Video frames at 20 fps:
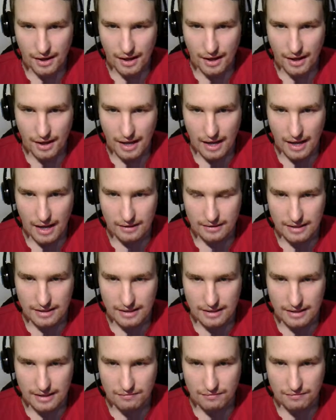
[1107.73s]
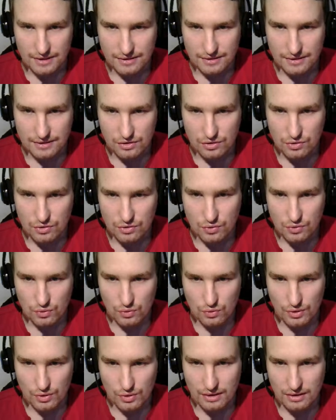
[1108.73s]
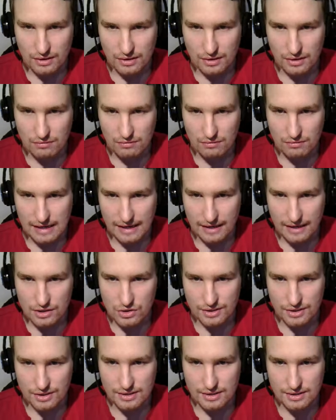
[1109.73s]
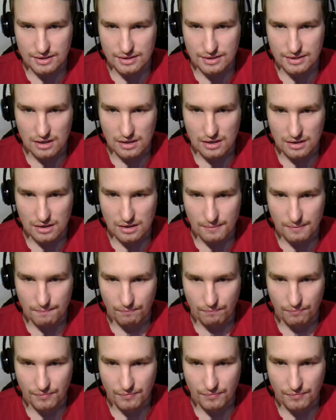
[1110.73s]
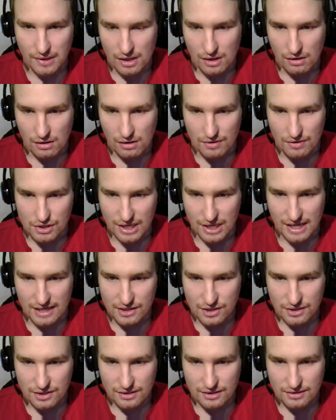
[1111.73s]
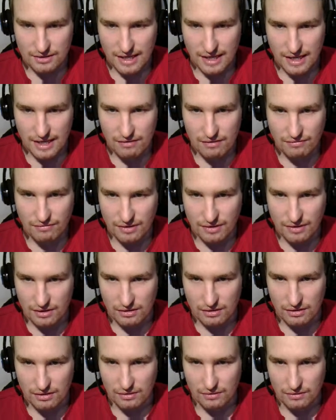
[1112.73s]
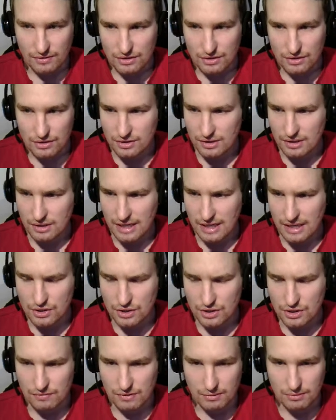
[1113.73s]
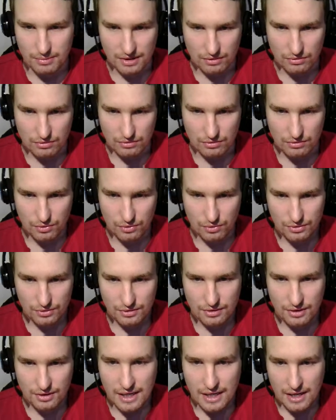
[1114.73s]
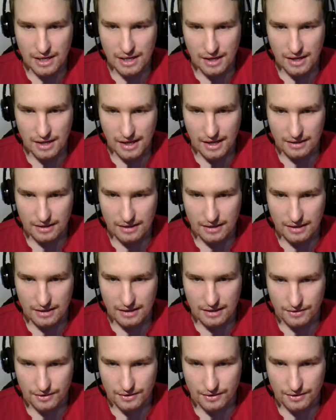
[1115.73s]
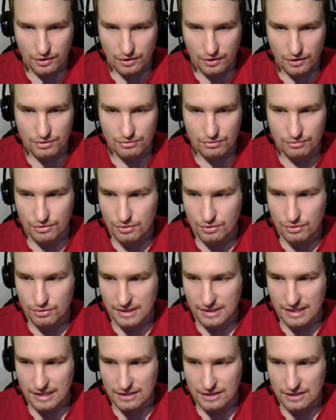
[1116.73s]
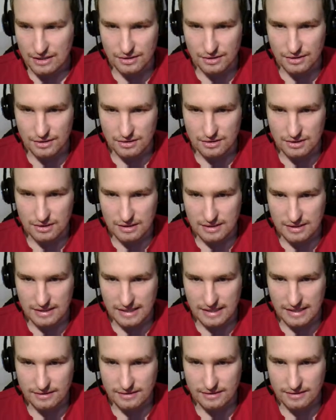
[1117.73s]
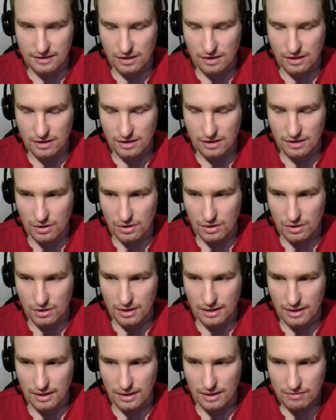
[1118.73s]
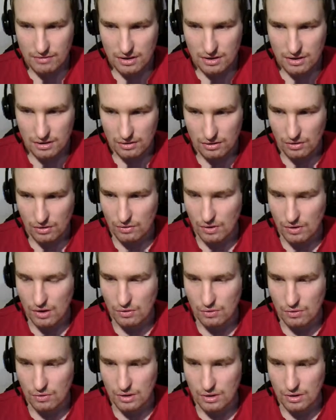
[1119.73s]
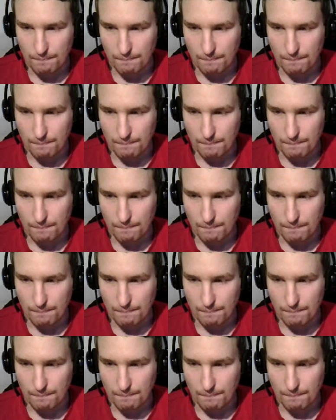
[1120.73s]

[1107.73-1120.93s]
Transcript: And then if this is true, it will actually see which edges it have and which edges will be introduced. And if the new introduced edges is less than our level, or our